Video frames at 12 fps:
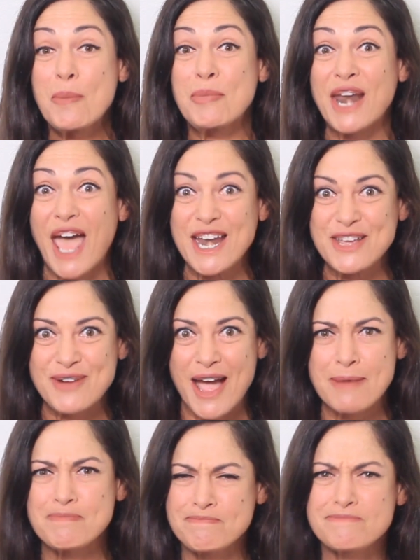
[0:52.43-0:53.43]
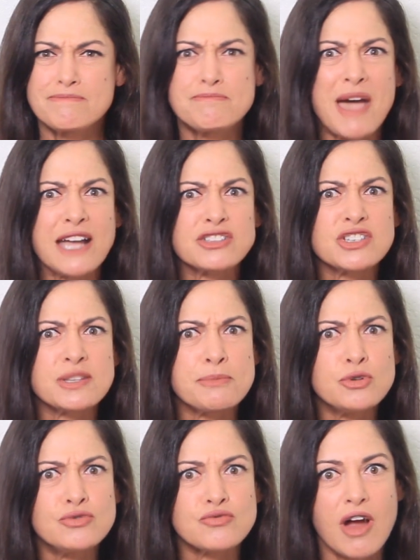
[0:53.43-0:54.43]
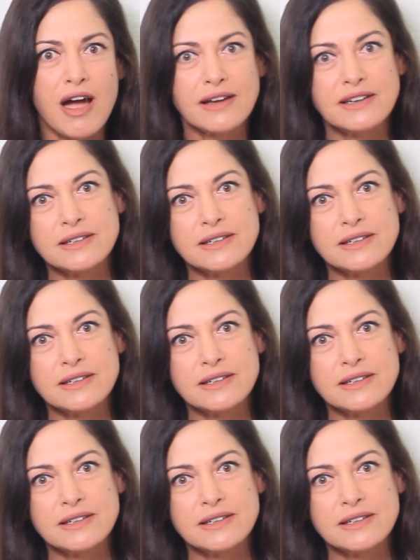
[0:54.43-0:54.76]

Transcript: but anyway, back to the moon rock.